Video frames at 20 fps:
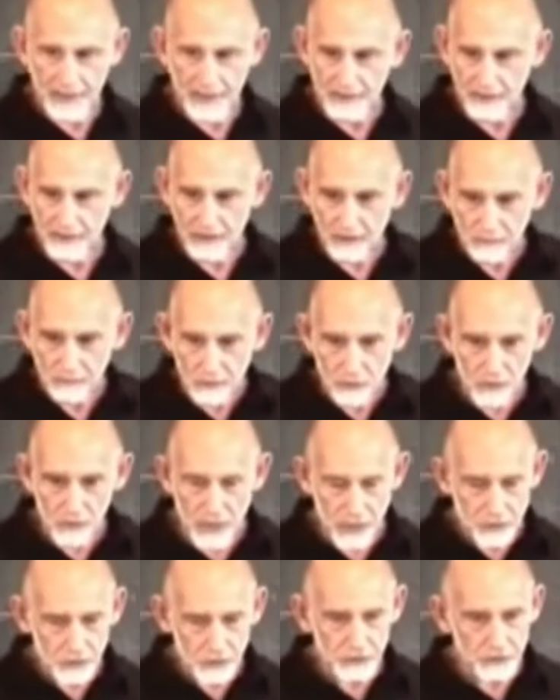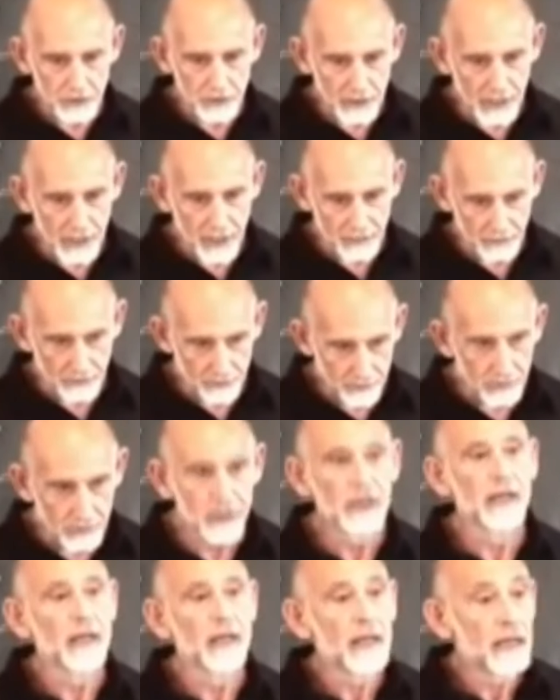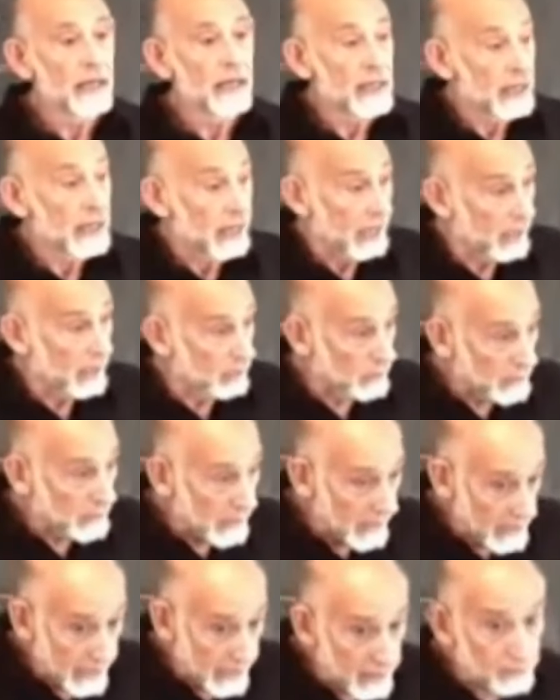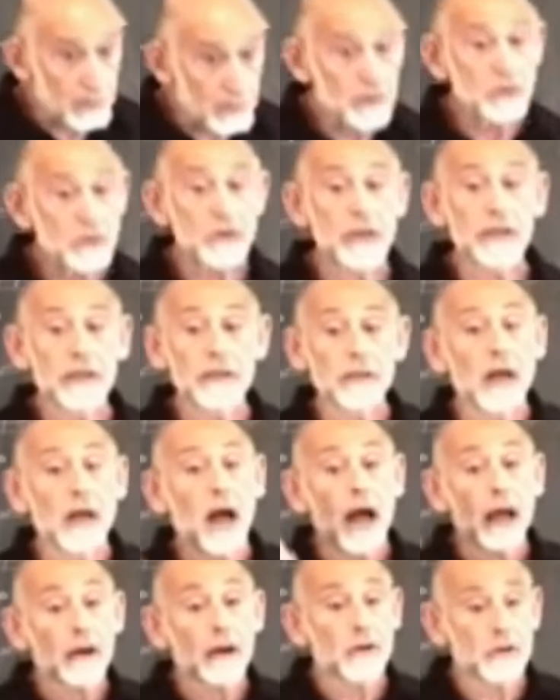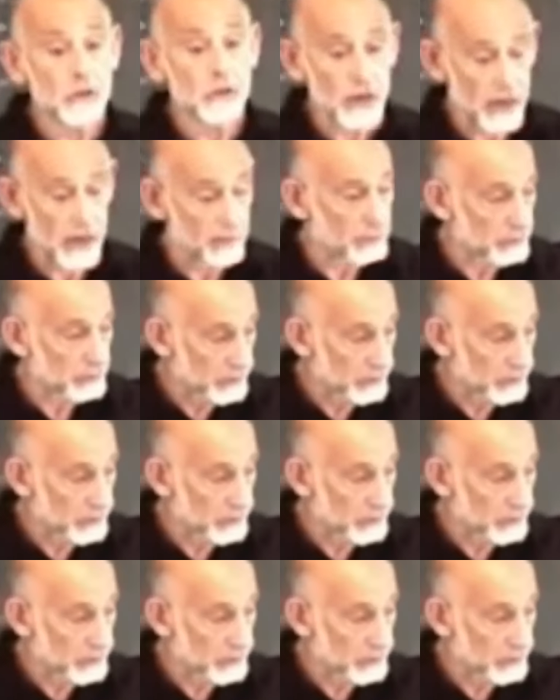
and come crashing together and when that happens, the entire sample, the